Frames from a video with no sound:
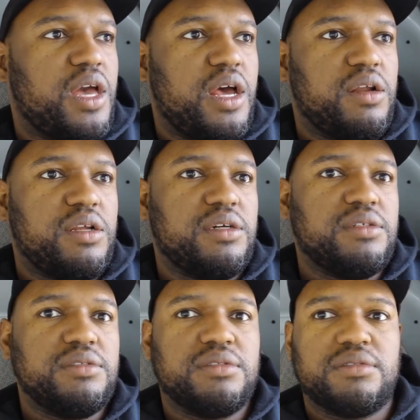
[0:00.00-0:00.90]
I don't know,
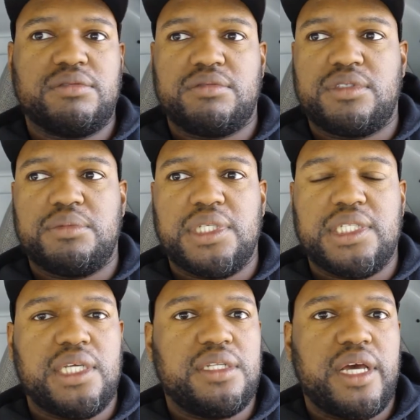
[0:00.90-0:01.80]
something that
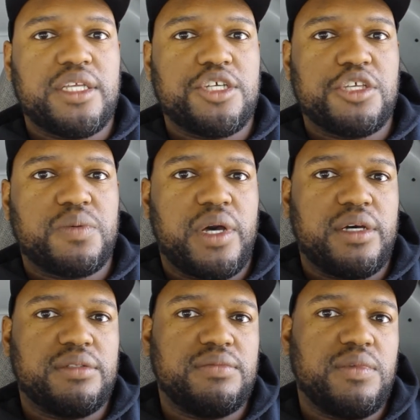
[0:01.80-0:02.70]
didn't digest
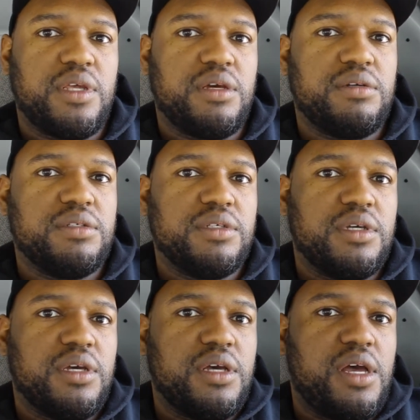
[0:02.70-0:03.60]
well, you know?
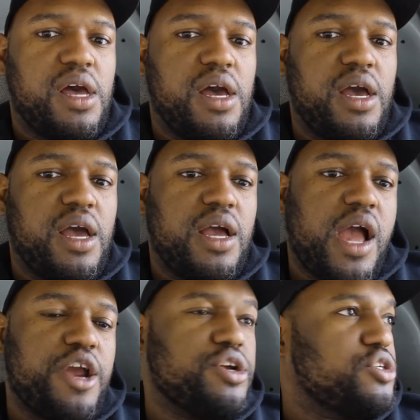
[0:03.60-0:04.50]

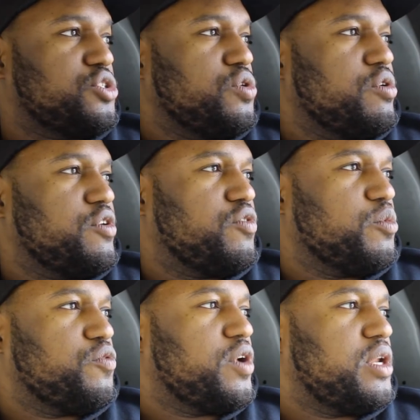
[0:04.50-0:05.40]
I heard a story from
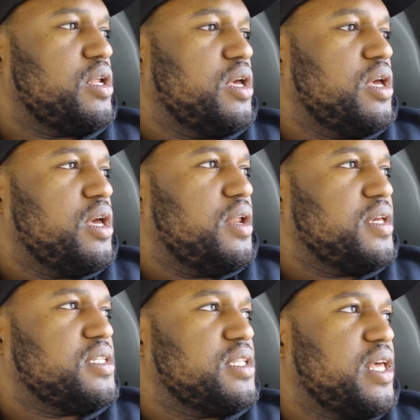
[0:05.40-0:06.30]
a friend, and they
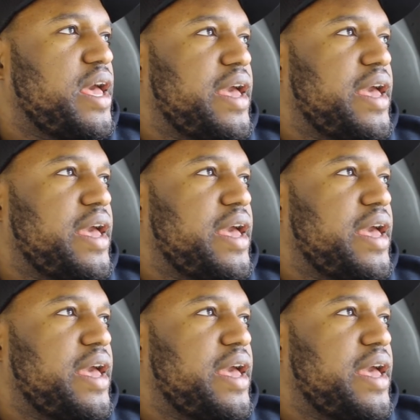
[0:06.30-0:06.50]
said they